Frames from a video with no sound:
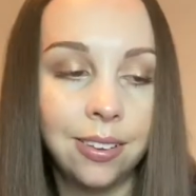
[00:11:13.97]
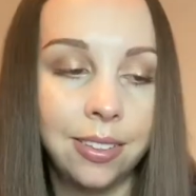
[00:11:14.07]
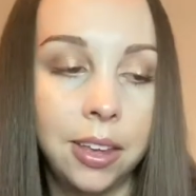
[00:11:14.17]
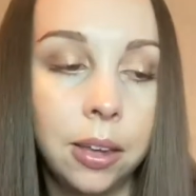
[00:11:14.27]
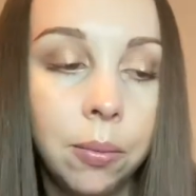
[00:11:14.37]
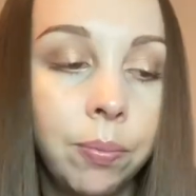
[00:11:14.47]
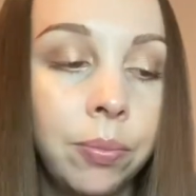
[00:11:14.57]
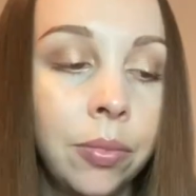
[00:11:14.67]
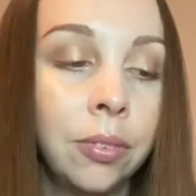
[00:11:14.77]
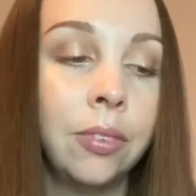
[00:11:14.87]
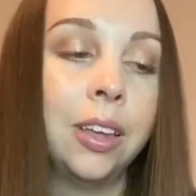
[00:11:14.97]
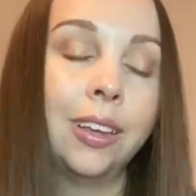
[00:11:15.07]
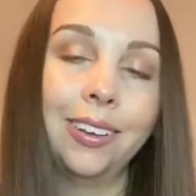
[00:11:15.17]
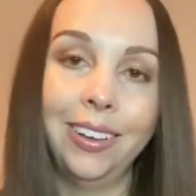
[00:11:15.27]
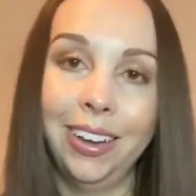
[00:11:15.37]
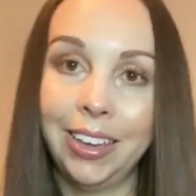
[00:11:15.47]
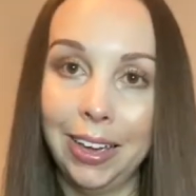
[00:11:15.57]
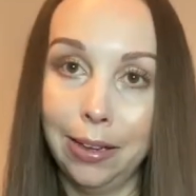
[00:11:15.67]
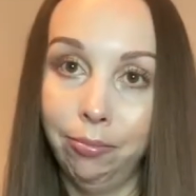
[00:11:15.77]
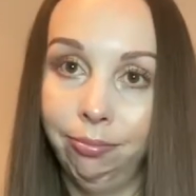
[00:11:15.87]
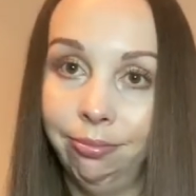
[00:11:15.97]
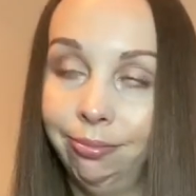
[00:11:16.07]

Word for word: thing, again,